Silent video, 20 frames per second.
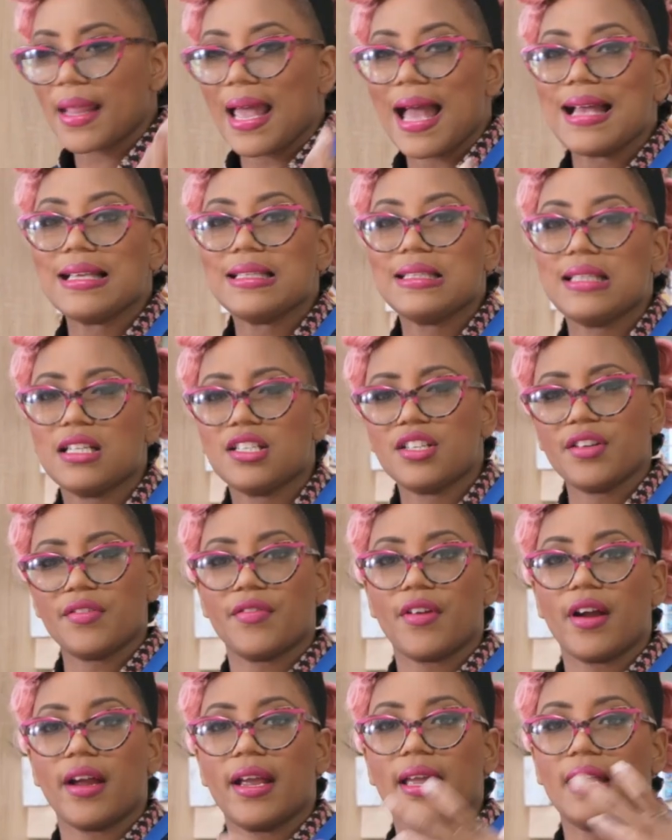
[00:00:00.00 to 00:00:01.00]
has such a
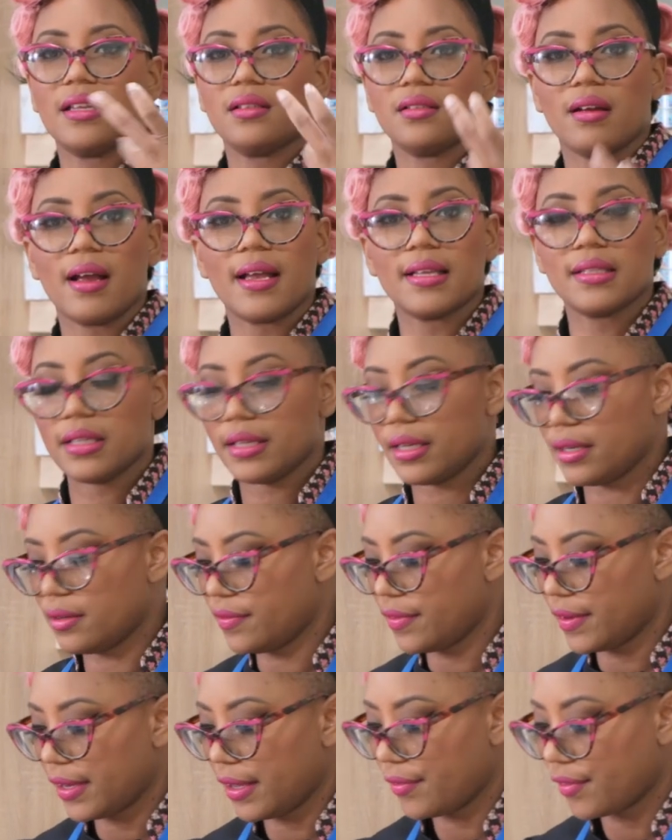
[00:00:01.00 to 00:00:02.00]
very interesting
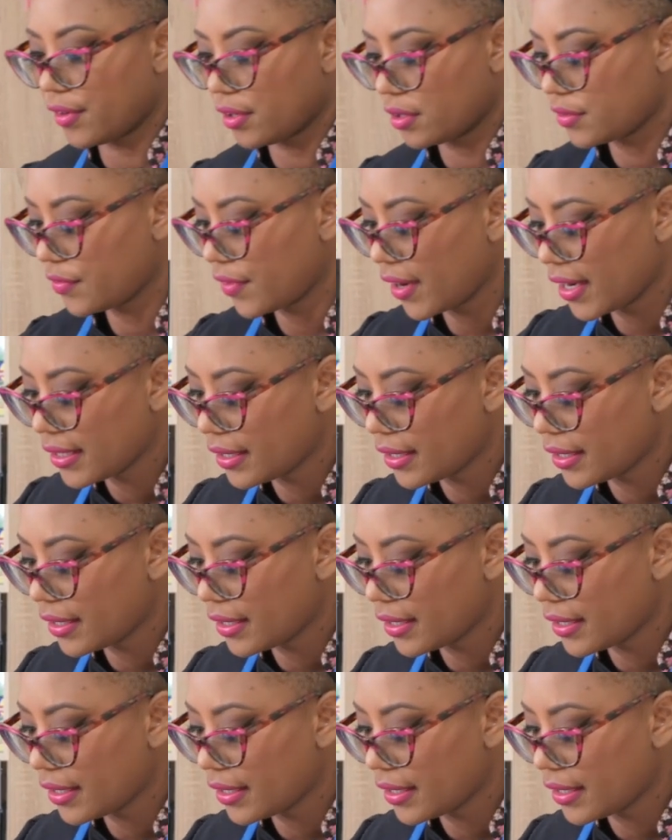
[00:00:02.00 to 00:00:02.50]
flavor. It's very